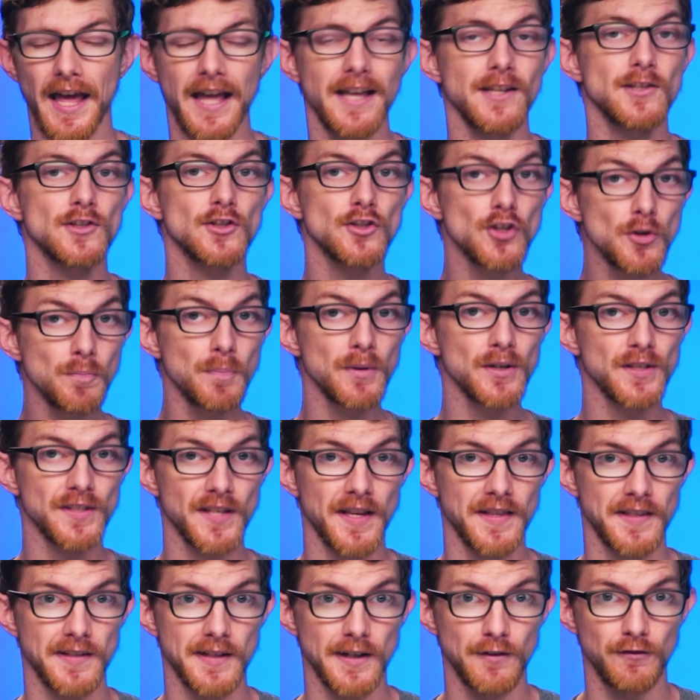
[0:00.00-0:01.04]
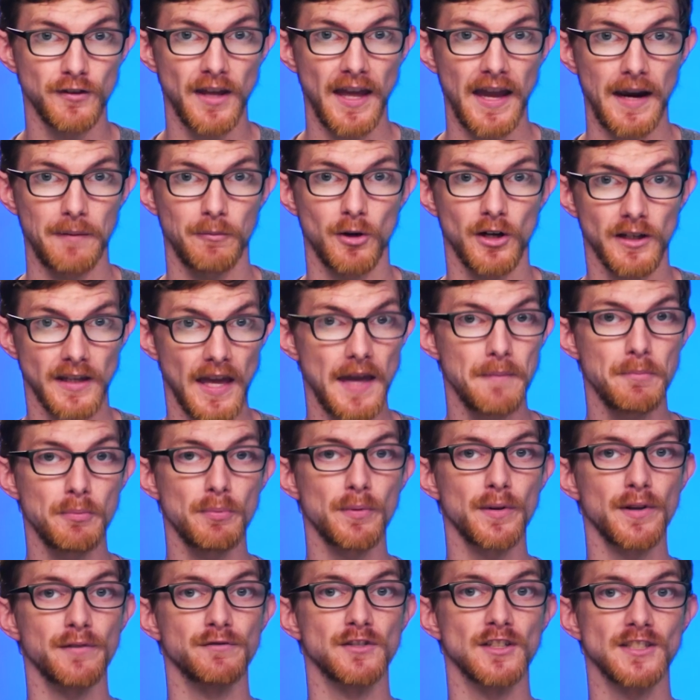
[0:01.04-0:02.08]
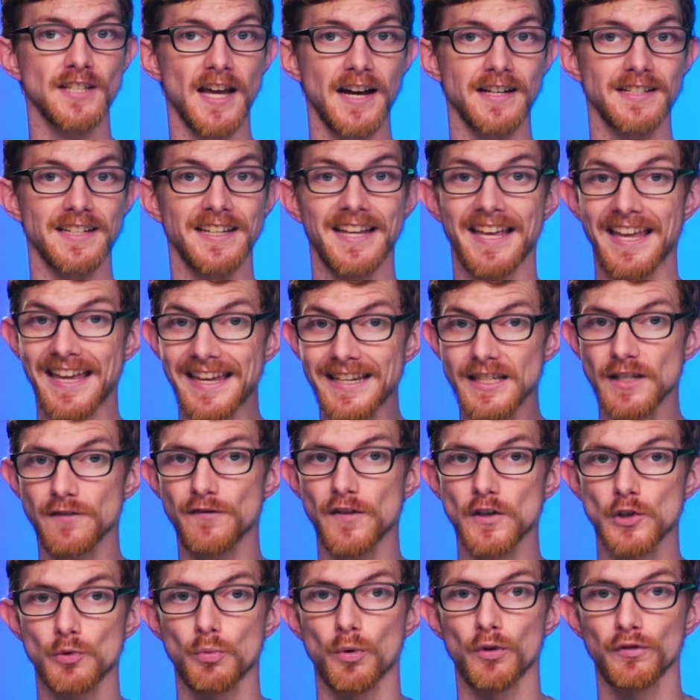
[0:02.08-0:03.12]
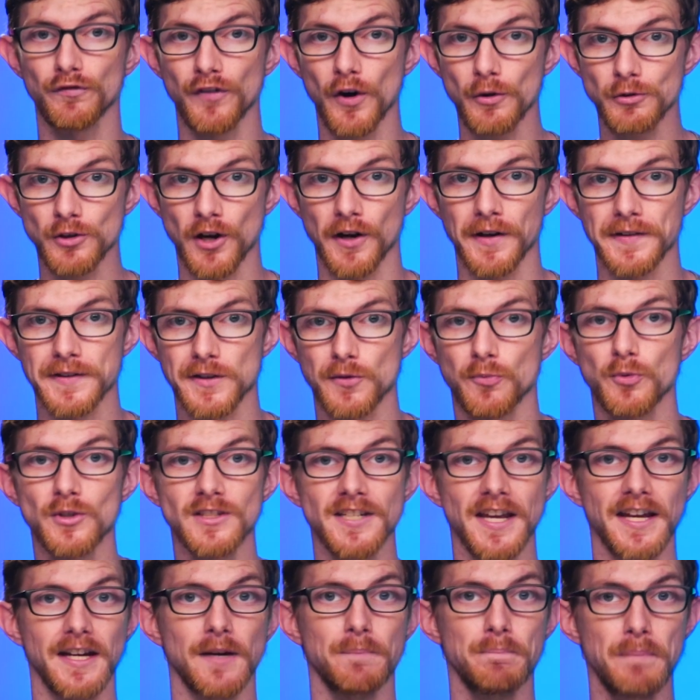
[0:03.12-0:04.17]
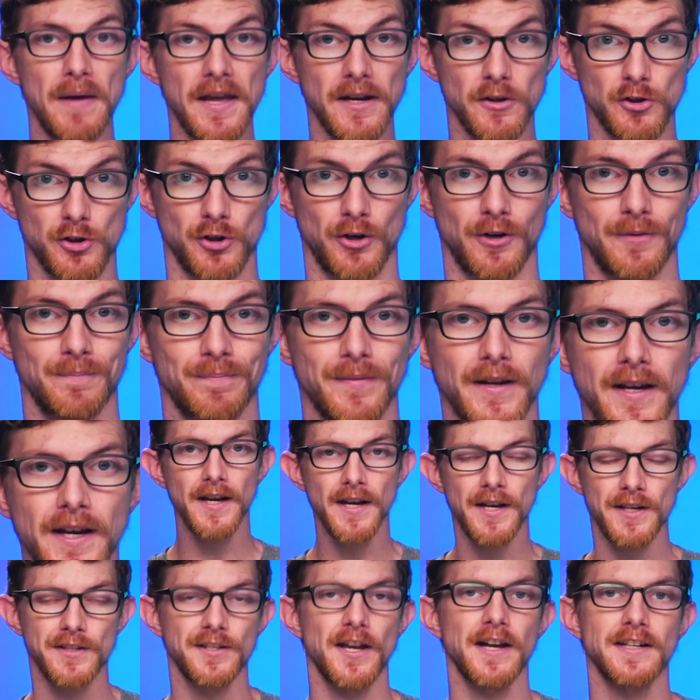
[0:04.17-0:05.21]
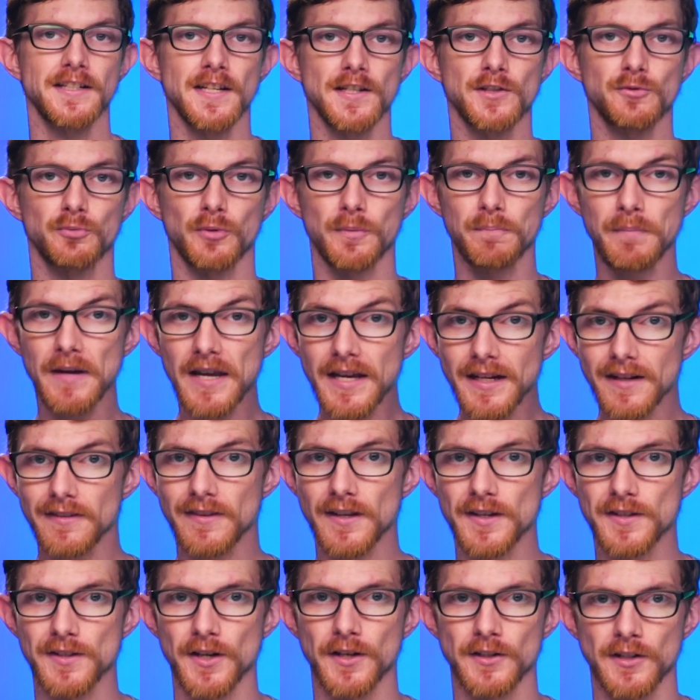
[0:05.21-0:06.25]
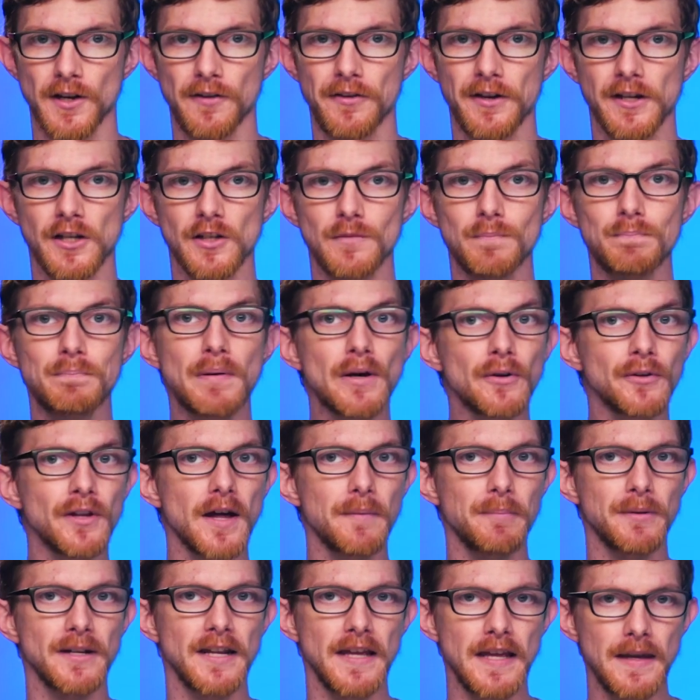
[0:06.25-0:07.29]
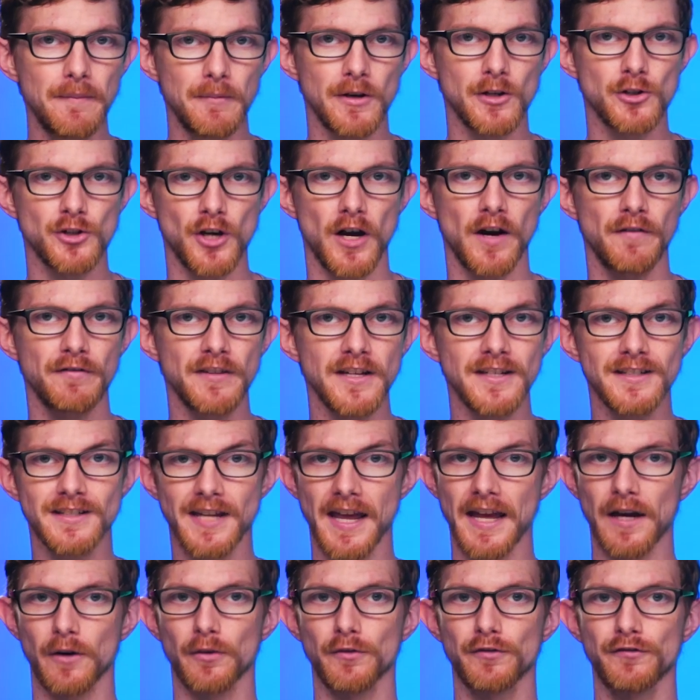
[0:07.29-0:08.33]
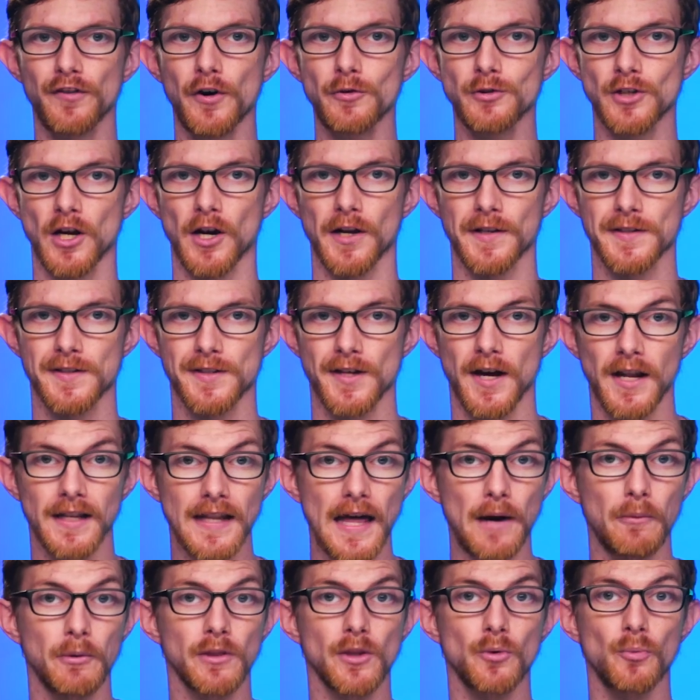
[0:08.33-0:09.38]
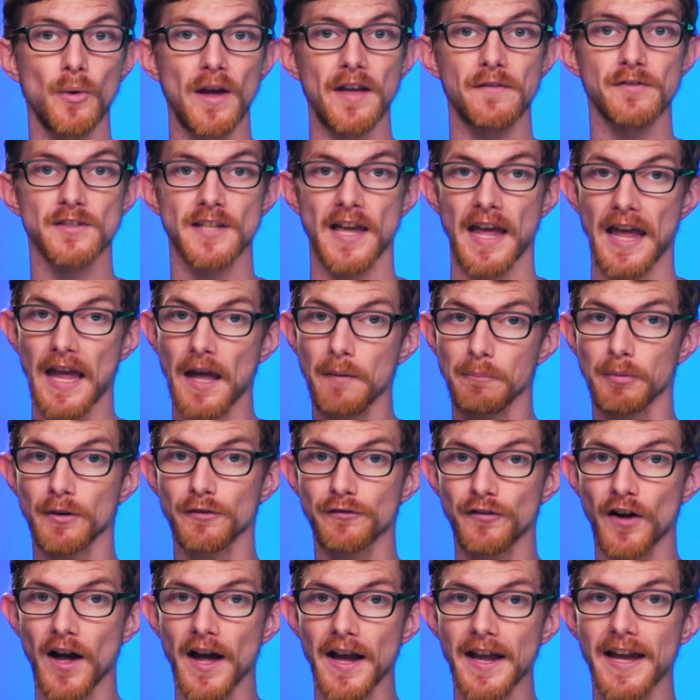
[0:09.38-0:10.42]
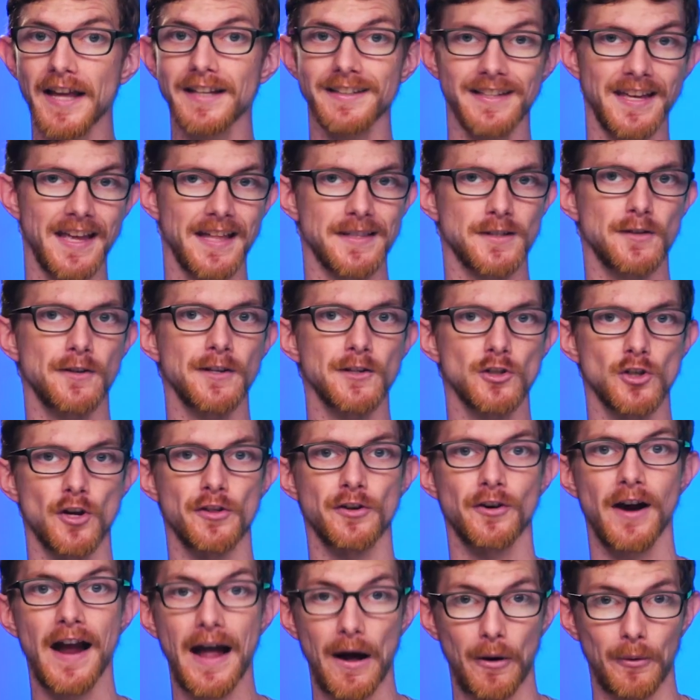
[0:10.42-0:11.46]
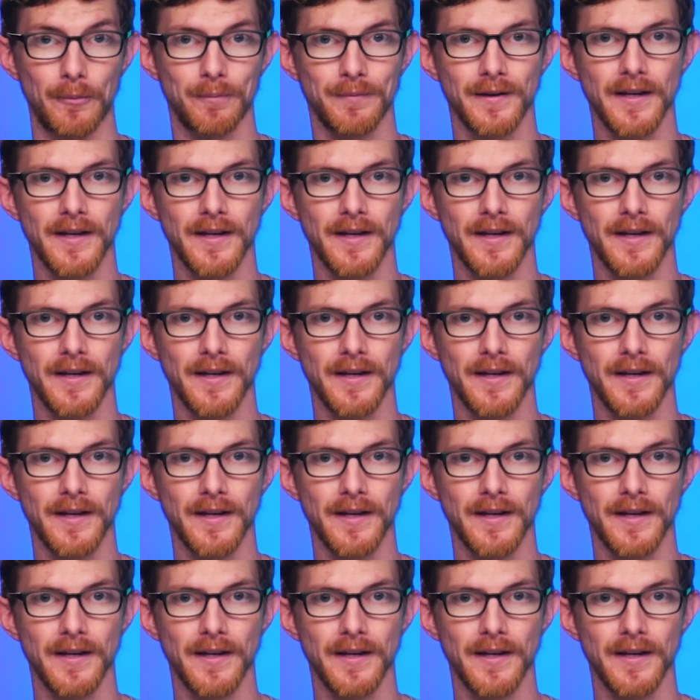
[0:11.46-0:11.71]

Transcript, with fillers: a supersensitive camera capable of detecting individual photons would take a picture. Scientists repeated this until they could build up an image of the entangled photons, allowing the waves to amplify and cancel each other out.